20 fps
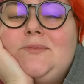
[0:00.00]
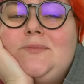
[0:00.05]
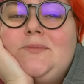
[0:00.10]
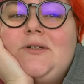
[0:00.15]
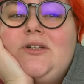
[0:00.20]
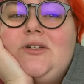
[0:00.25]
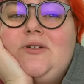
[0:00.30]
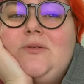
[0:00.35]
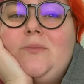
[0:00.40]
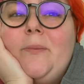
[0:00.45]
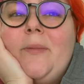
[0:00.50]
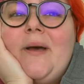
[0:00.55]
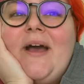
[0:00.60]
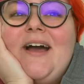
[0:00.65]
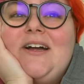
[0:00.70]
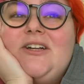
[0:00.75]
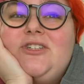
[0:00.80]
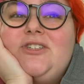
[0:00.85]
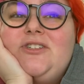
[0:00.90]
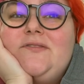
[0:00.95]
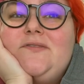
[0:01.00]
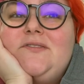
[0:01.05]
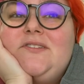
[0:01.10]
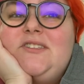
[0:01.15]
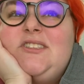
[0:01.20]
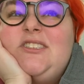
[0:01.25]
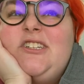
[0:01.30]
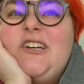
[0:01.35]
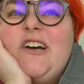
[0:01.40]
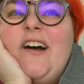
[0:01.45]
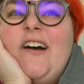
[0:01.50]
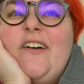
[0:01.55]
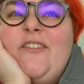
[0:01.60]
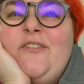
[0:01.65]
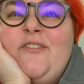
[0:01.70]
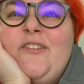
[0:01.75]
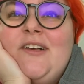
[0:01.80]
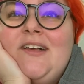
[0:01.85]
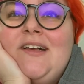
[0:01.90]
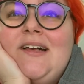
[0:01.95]
a new batch of
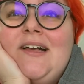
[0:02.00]
stuff.